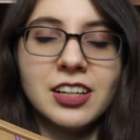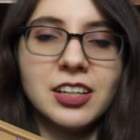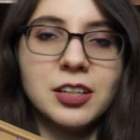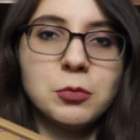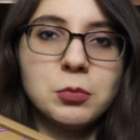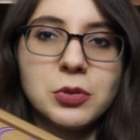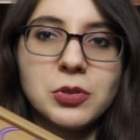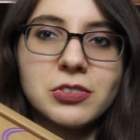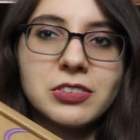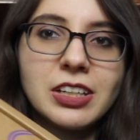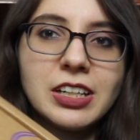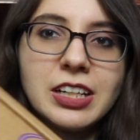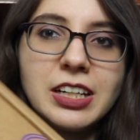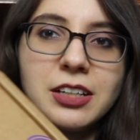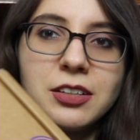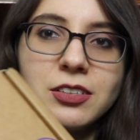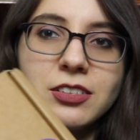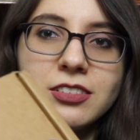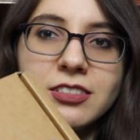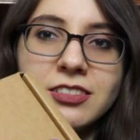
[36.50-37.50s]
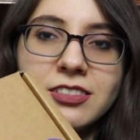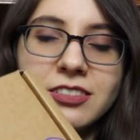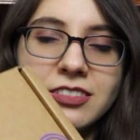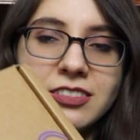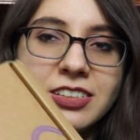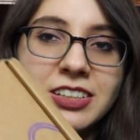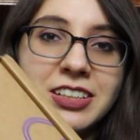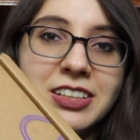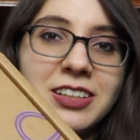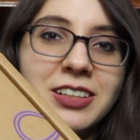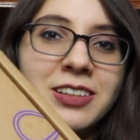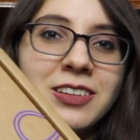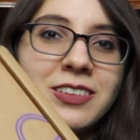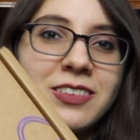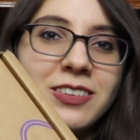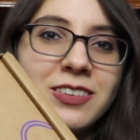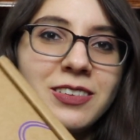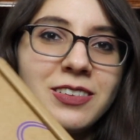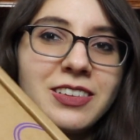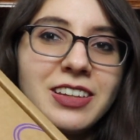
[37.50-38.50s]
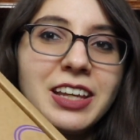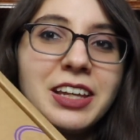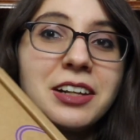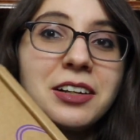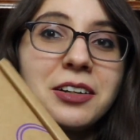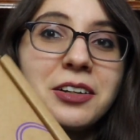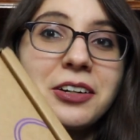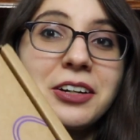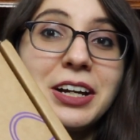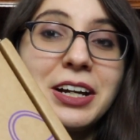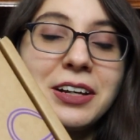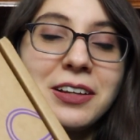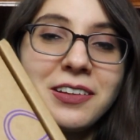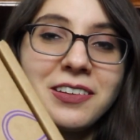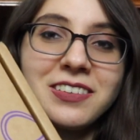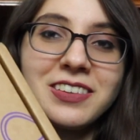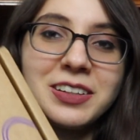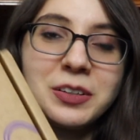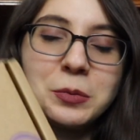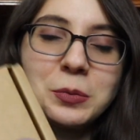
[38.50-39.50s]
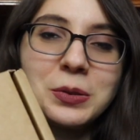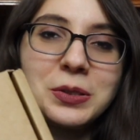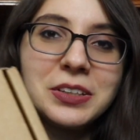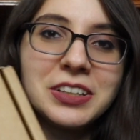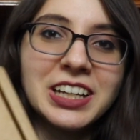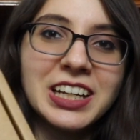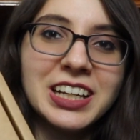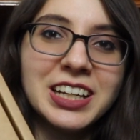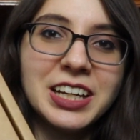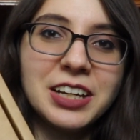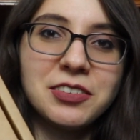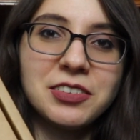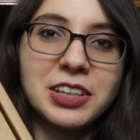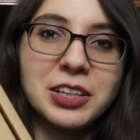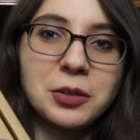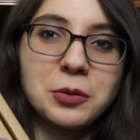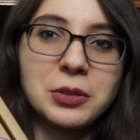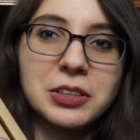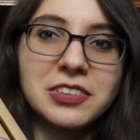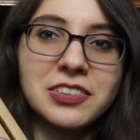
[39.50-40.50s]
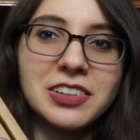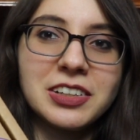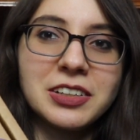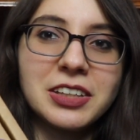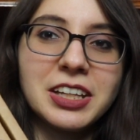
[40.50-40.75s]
I'll blur that out. Editor Allison will have a lot of work to do